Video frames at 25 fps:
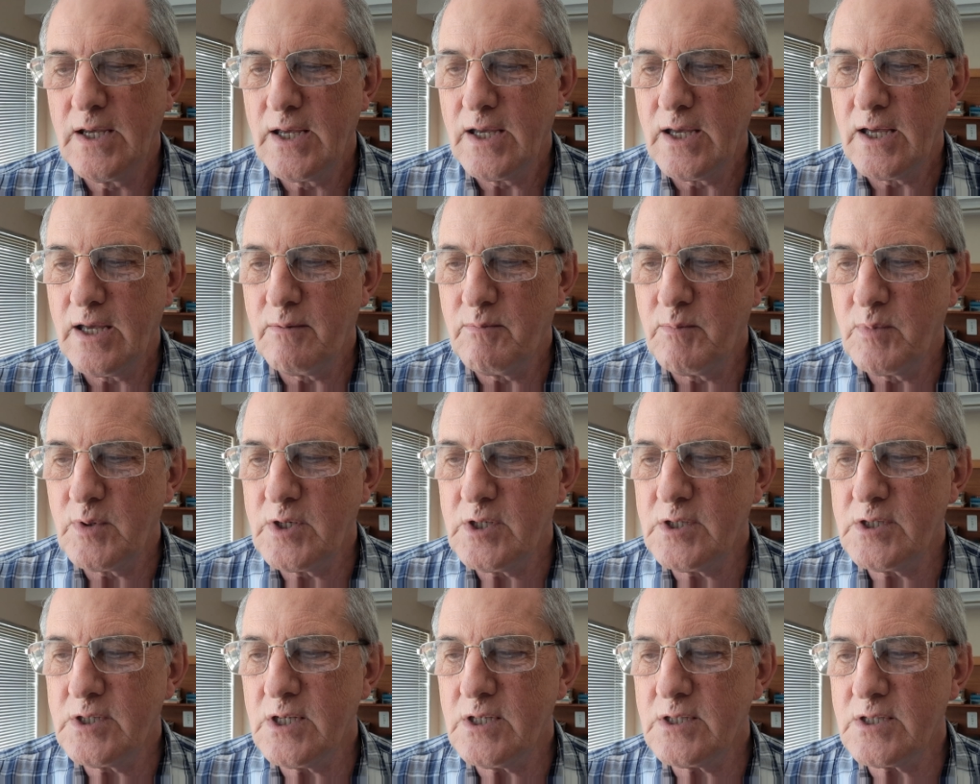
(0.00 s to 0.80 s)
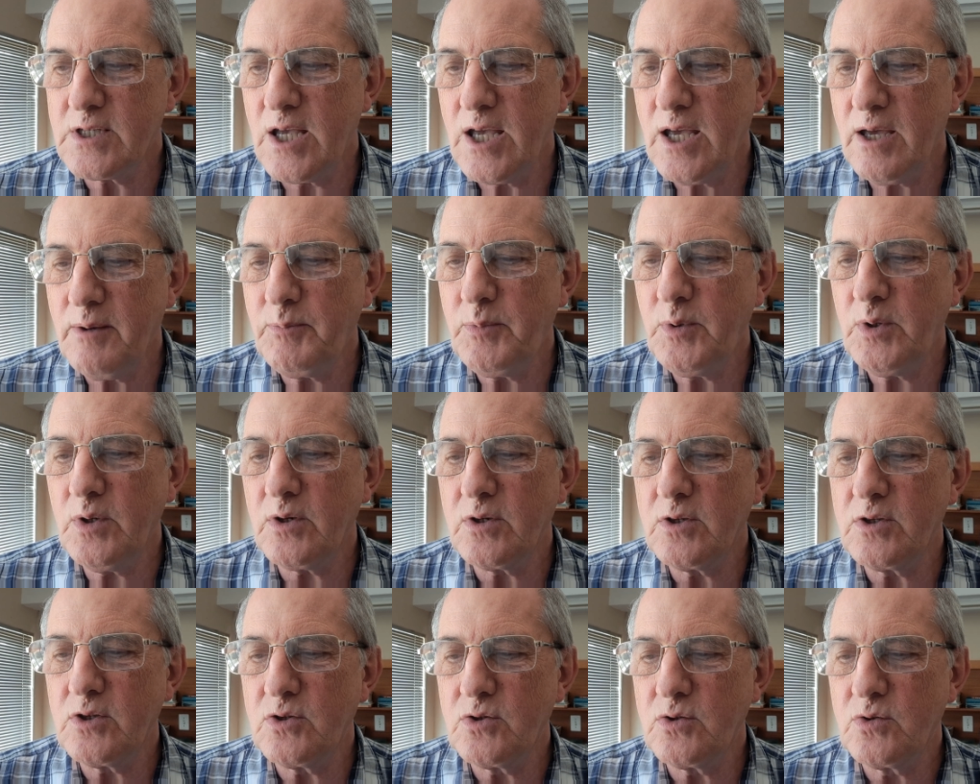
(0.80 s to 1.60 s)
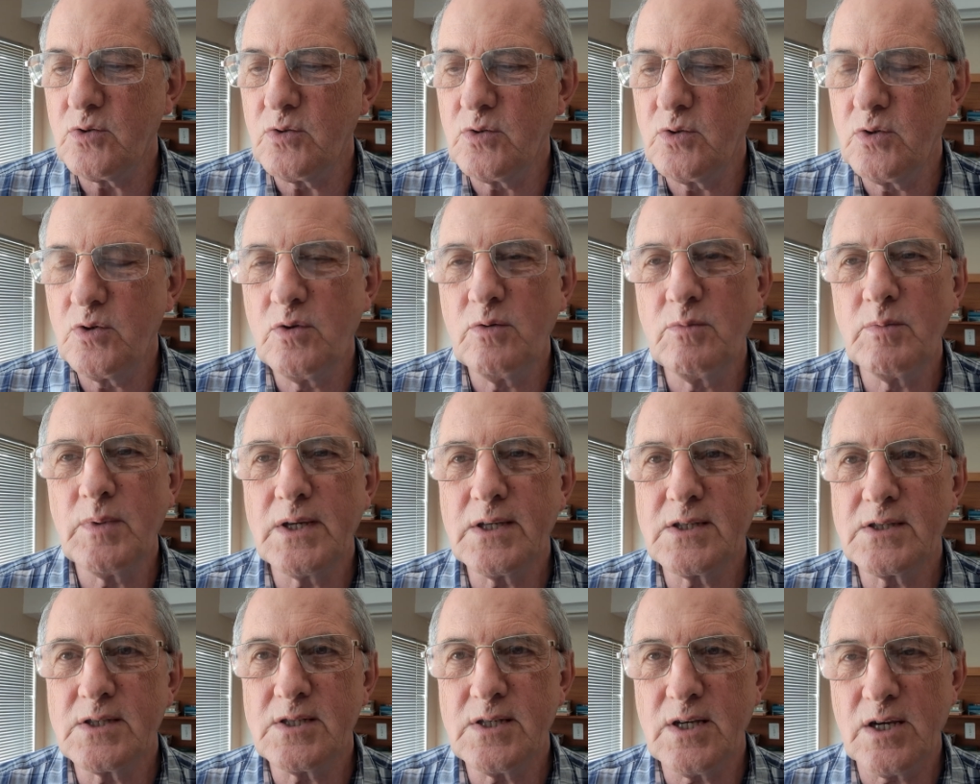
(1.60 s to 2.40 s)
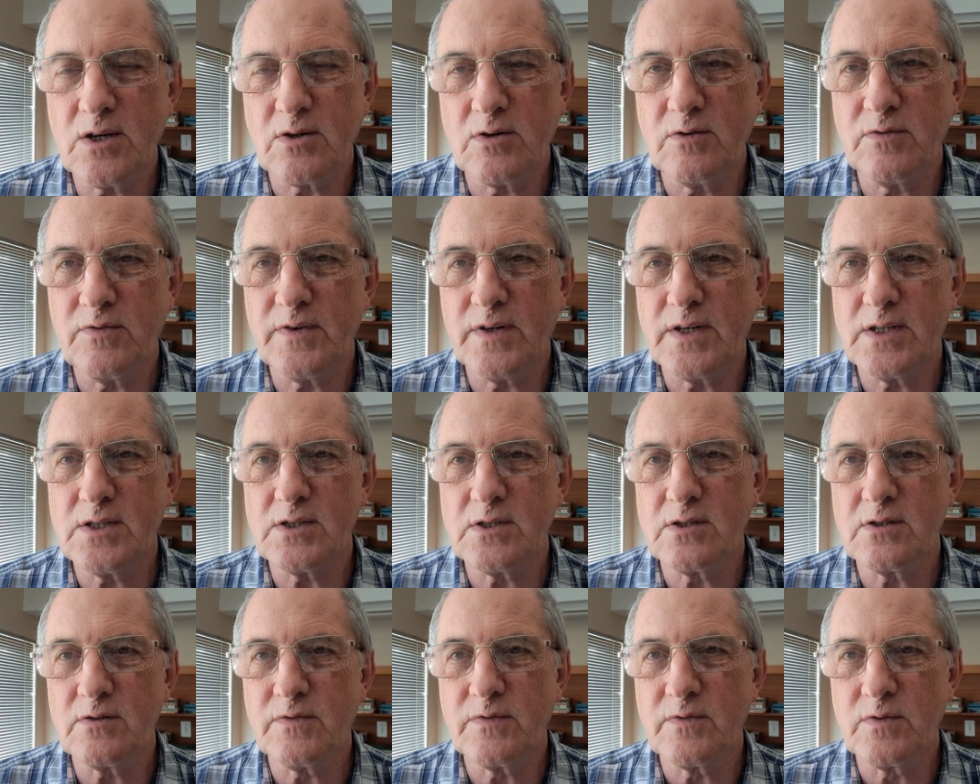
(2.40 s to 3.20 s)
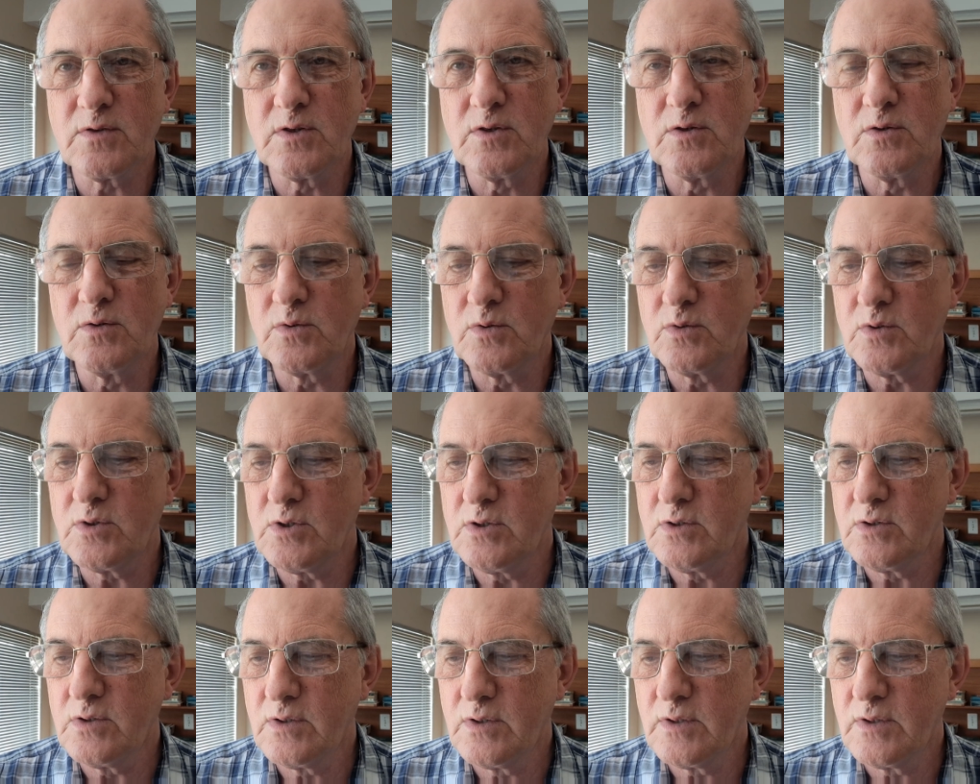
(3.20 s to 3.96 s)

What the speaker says: But he says, "Happy are you who make sacrifices for the Lord.